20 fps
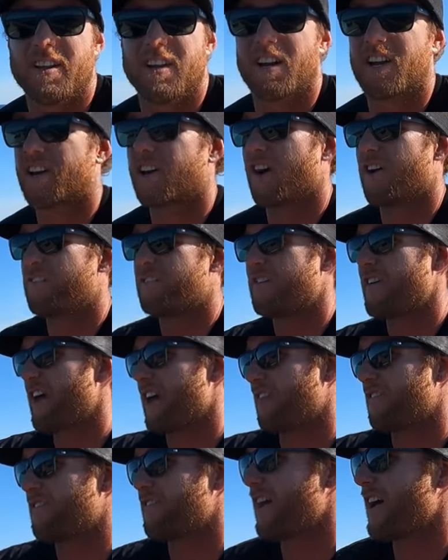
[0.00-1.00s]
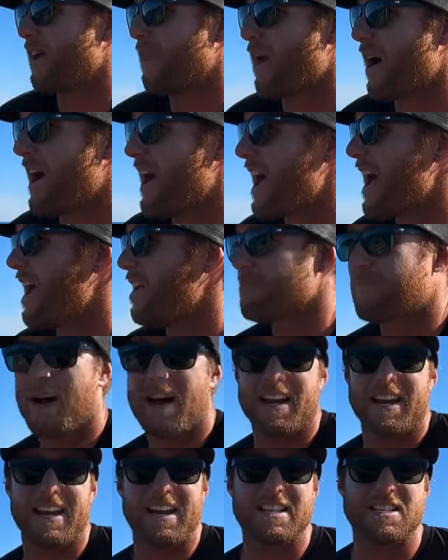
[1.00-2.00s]
You gotta go a fair way out,
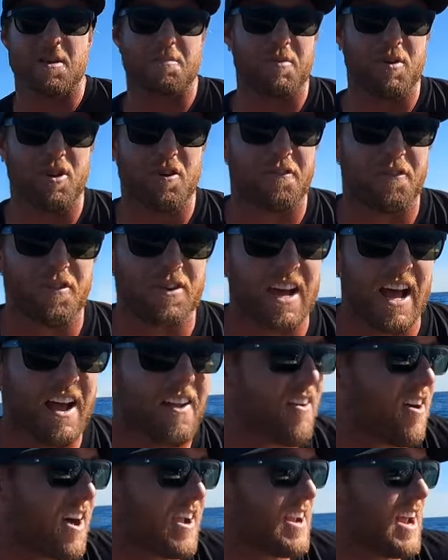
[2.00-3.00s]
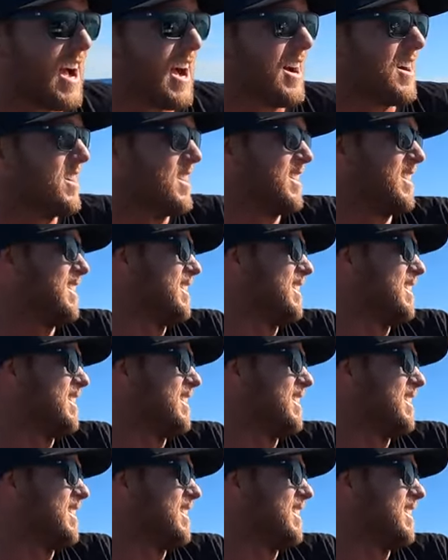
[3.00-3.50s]
but it is a beautiful day right now.